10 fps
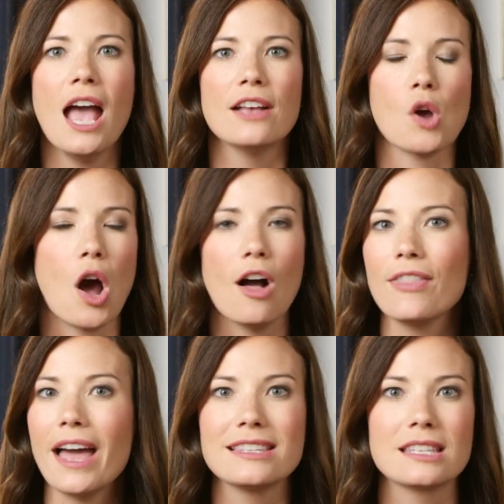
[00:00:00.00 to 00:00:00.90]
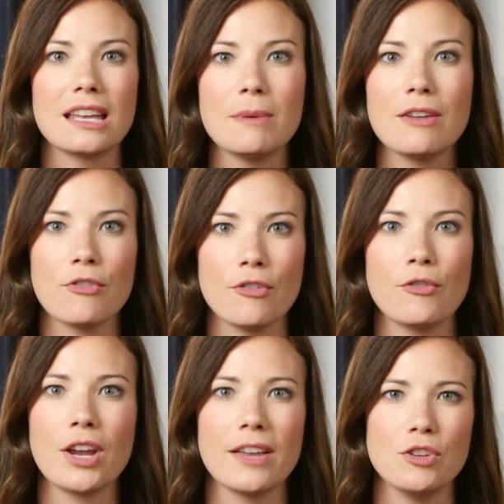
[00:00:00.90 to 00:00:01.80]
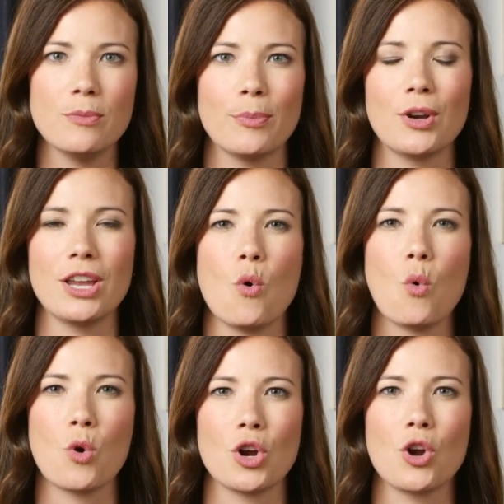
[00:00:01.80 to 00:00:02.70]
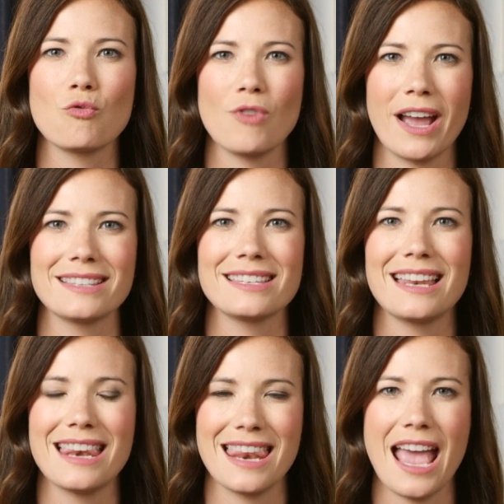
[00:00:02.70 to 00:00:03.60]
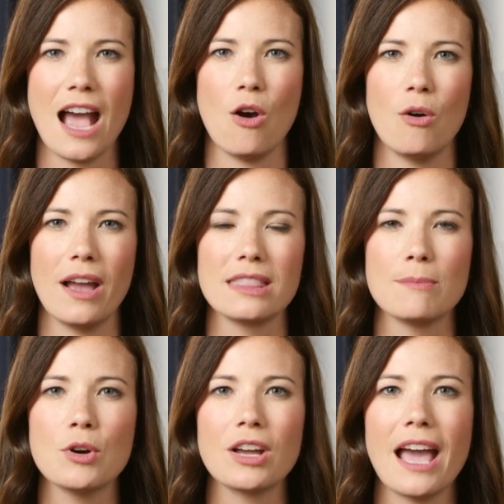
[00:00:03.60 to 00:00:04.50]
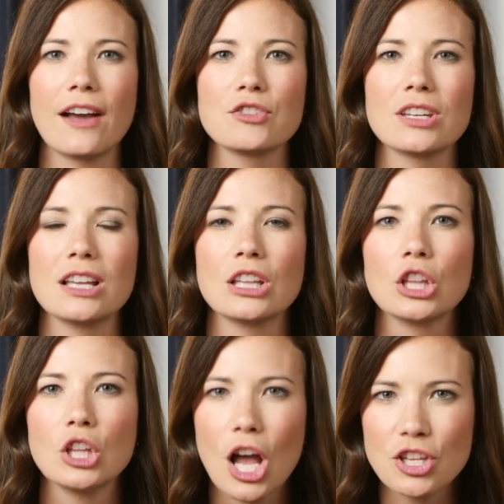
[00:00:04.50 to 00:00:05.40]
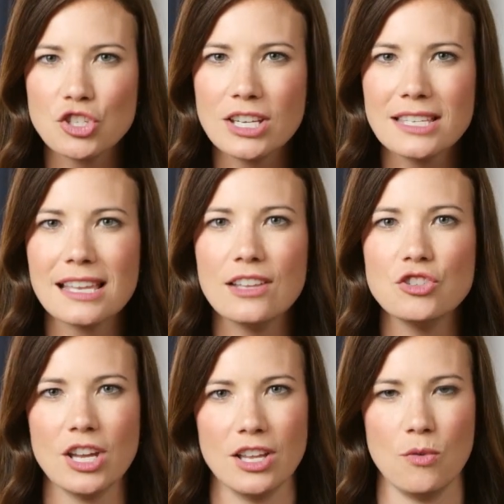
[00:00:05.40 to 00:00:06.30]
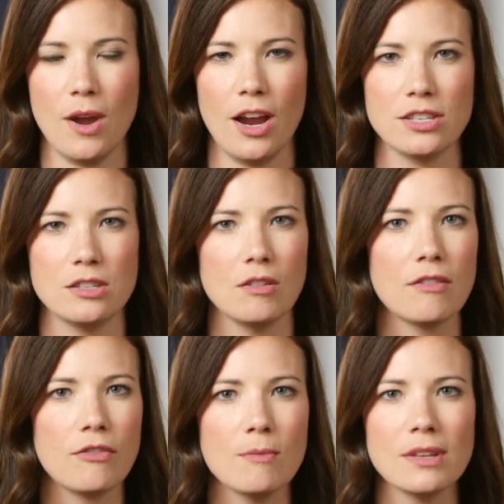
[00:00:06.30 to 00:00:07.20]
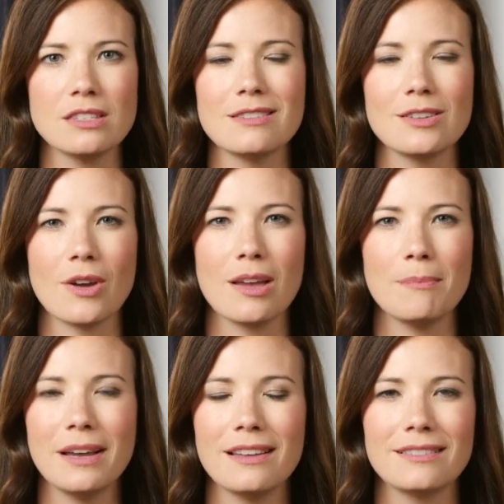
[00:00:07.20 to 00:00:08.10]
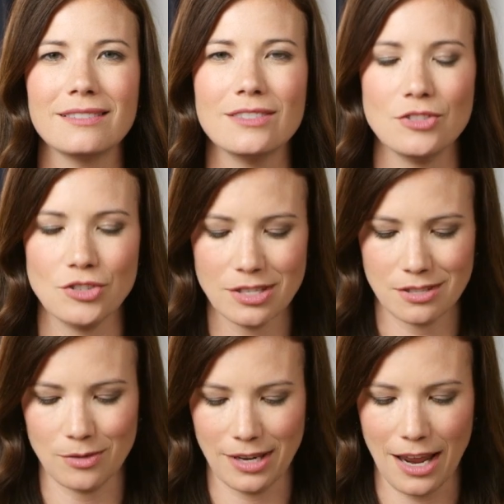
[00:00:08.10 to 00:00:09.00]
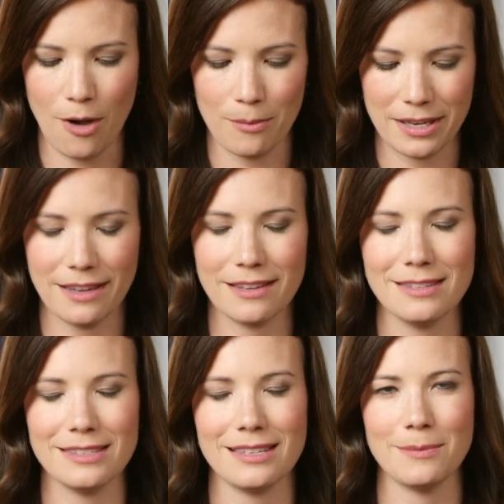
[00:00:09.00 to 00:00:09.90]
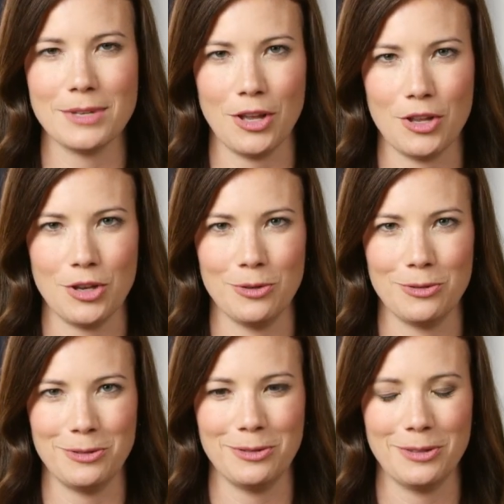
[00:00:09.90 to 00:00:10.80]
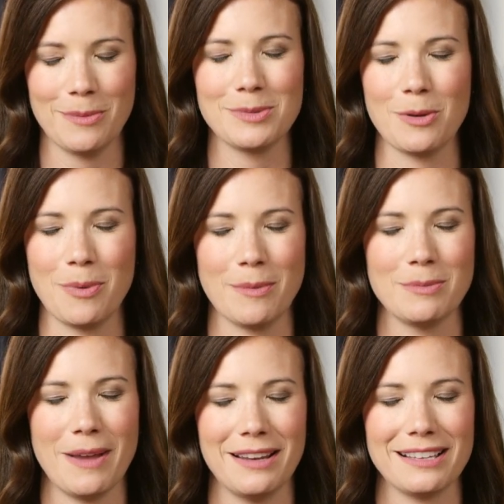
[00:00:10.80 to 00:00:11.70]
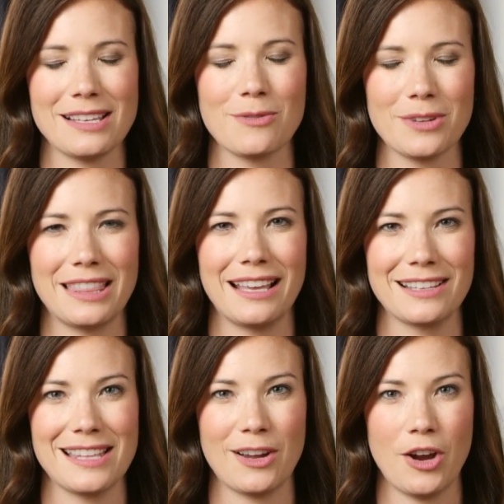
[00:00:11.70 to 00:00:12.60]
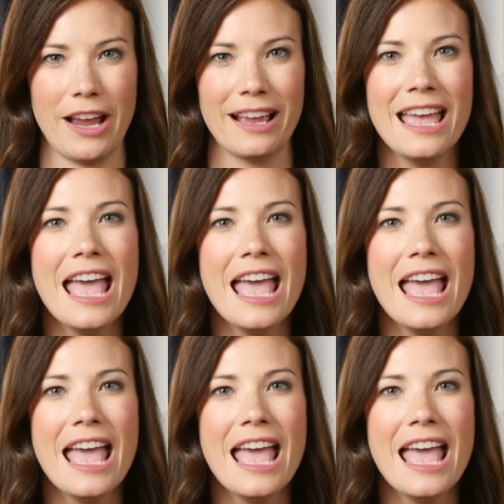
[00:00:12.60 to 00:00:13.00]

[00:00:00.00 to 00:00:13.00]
So, all that is gonna be for free if you pre order right now. And the book actually launches in January, so you have a few months to do it, but just do it now because I'm telling you, I'm so pumped about it because I really think it's that great.